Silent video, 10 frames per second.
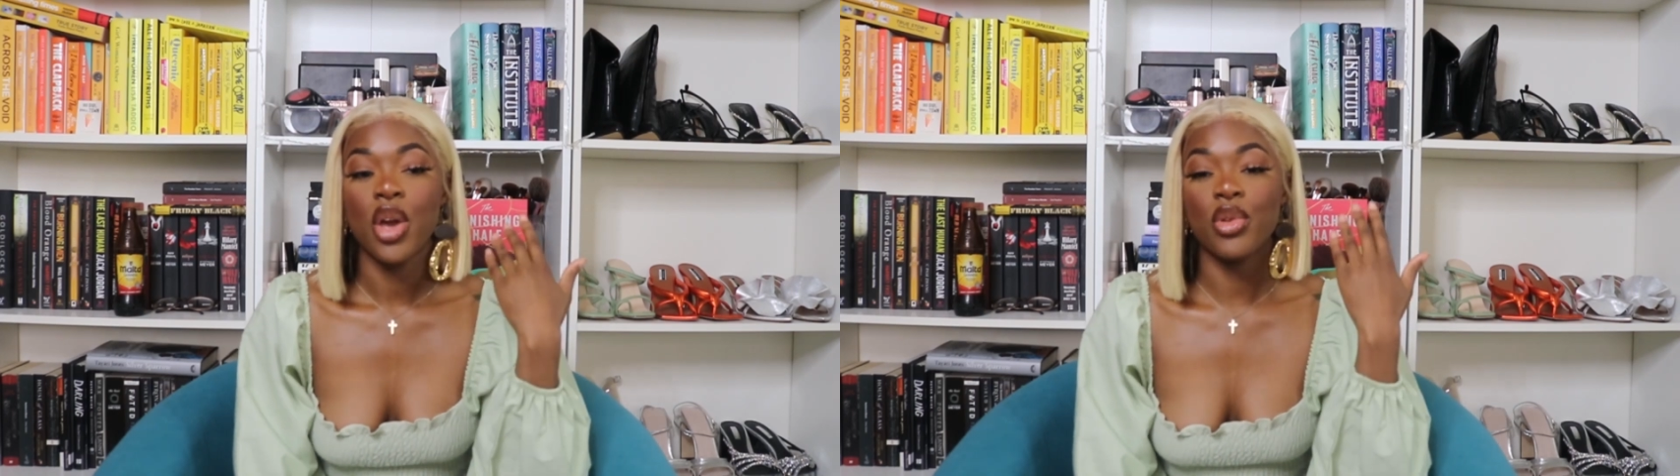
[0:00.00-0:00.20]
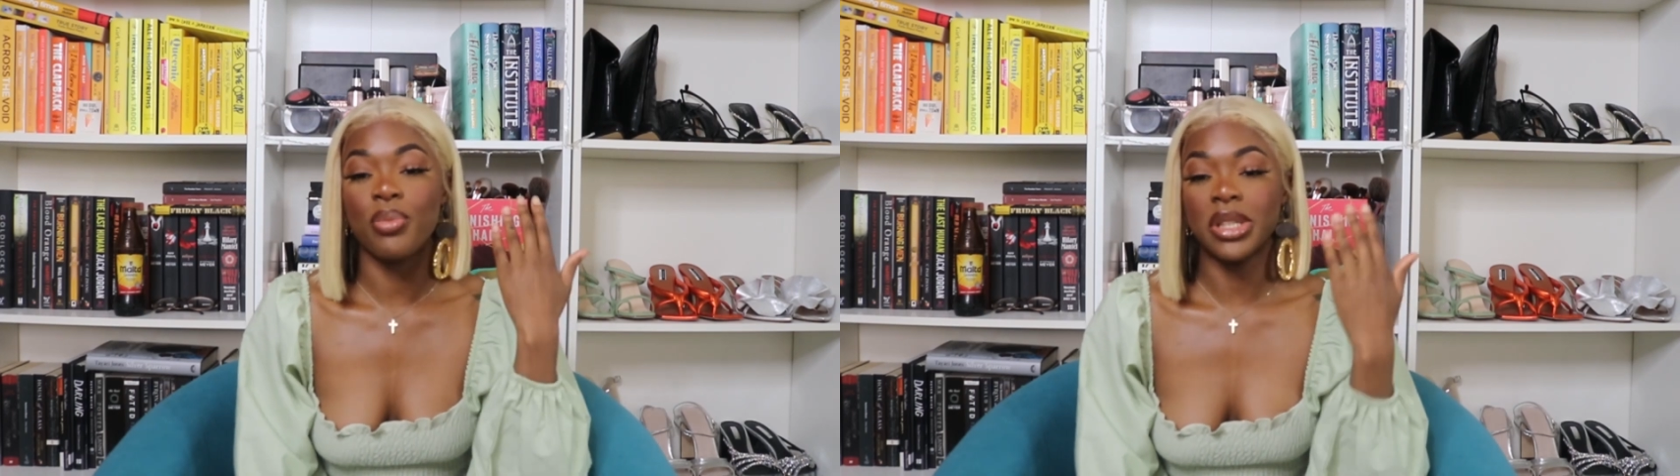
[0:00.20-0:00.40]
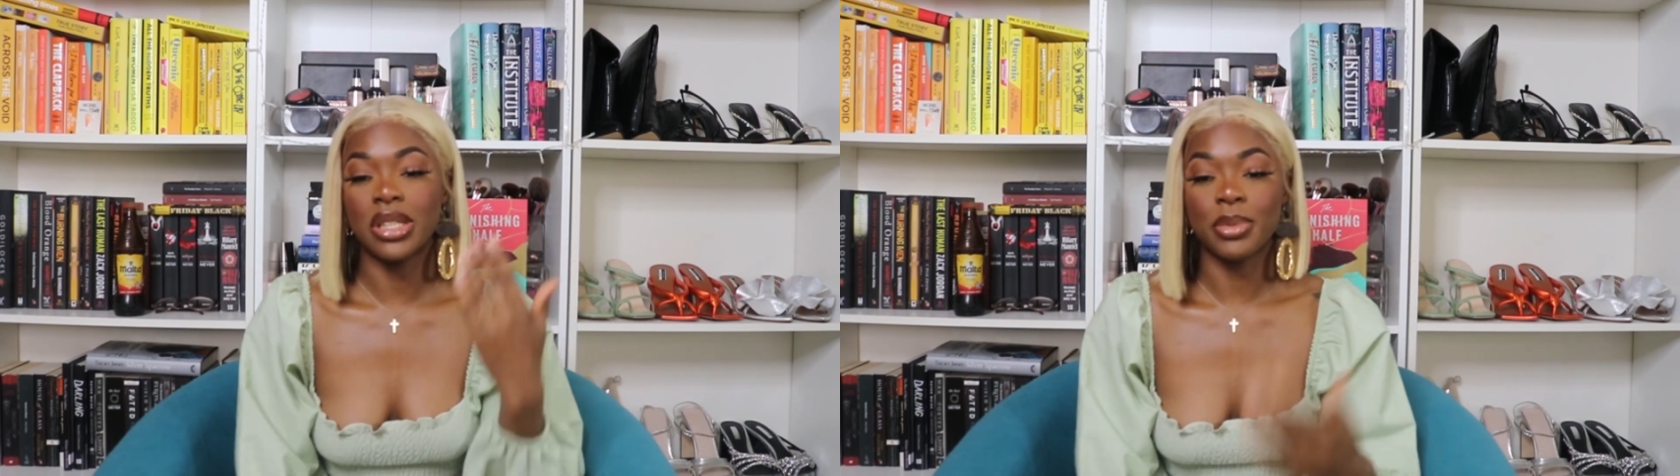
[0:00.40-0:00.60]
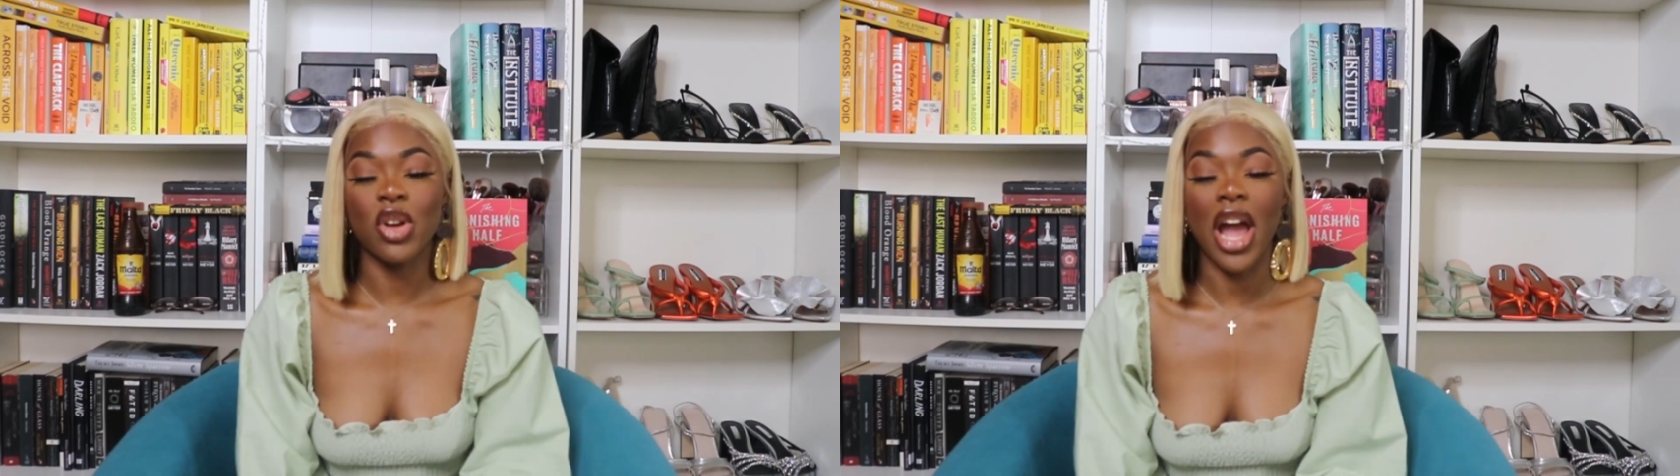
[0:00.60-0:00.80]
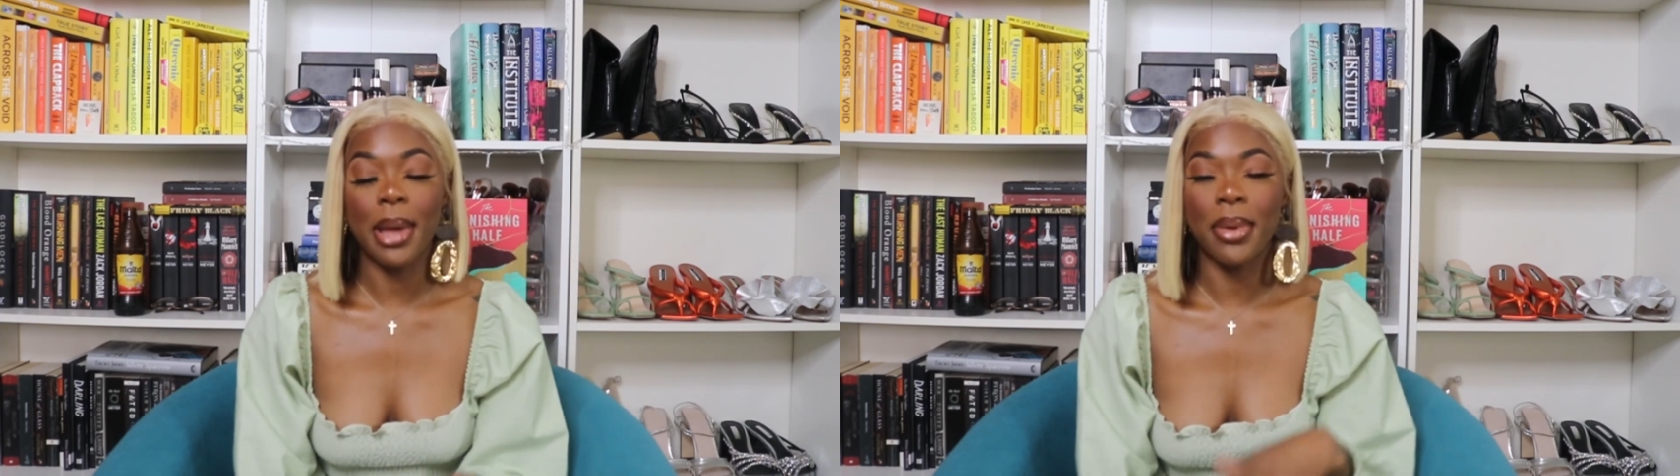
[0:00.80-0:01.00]
who've been
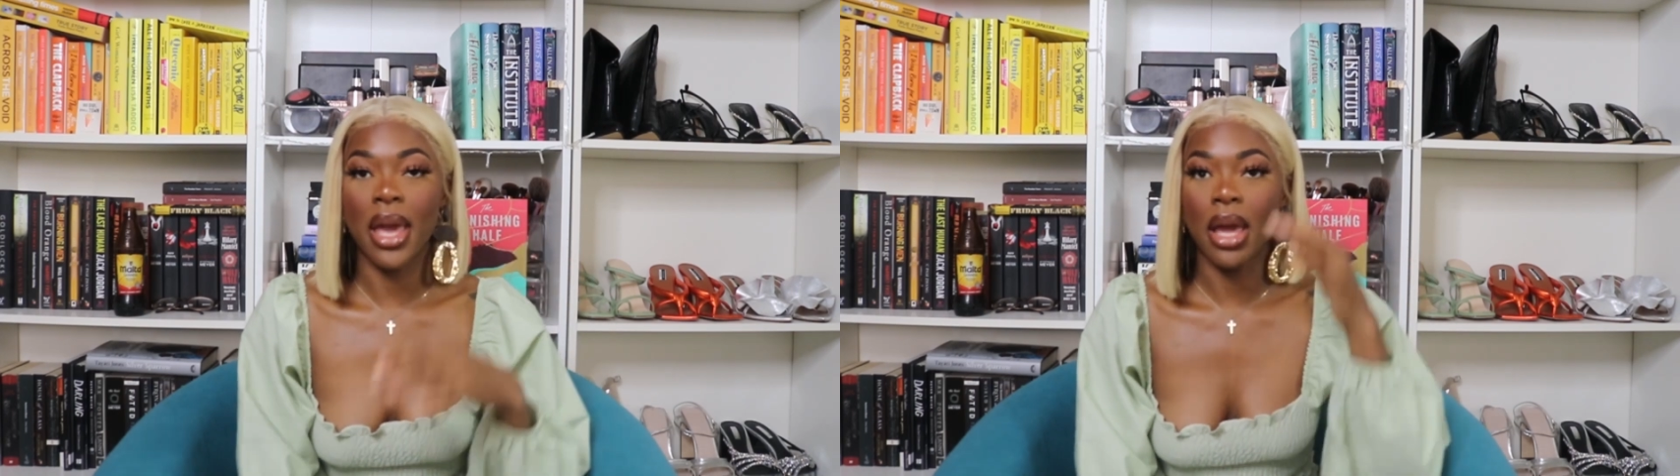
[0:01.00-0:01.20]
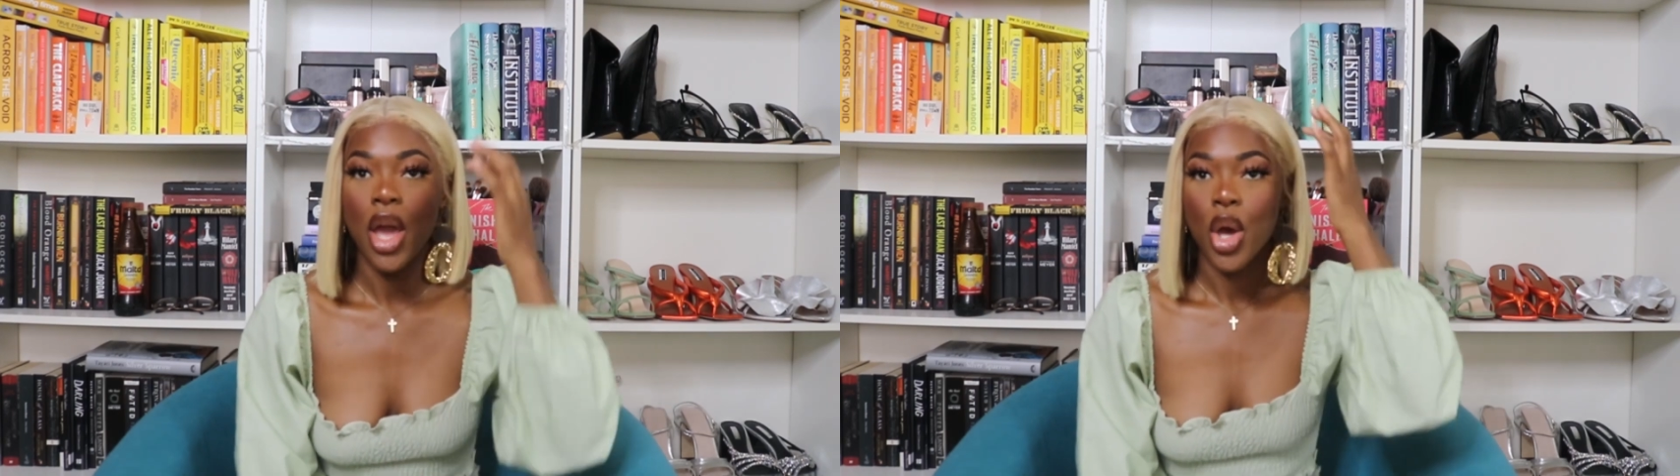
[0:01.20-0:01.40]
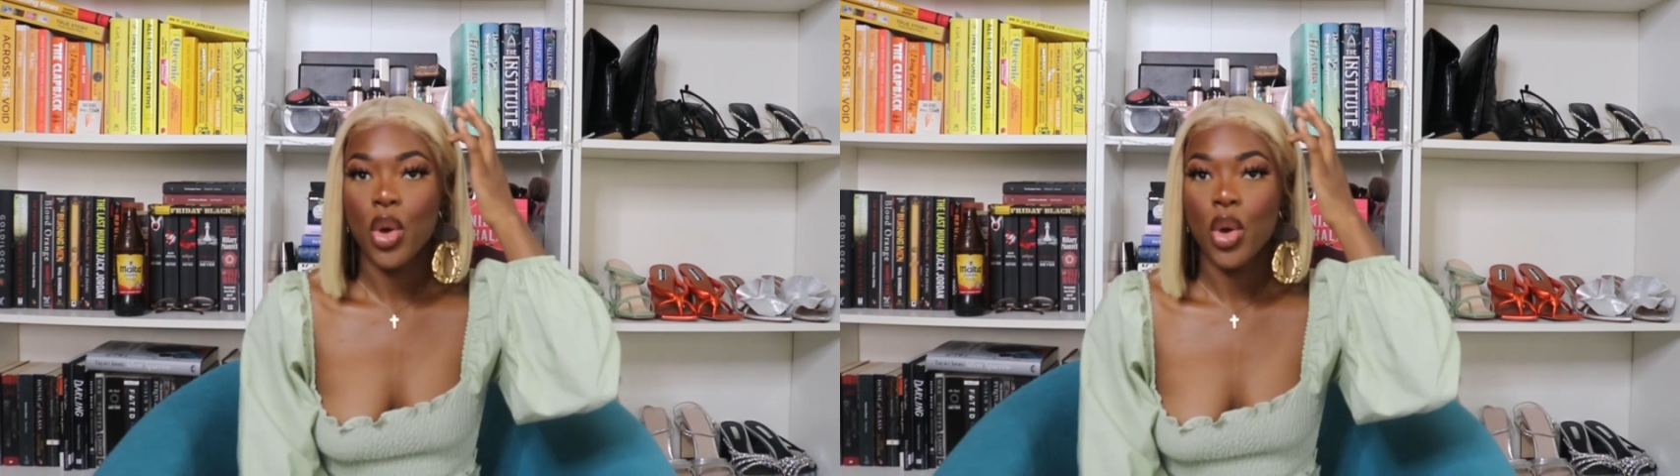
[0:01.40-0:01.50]
subscribing,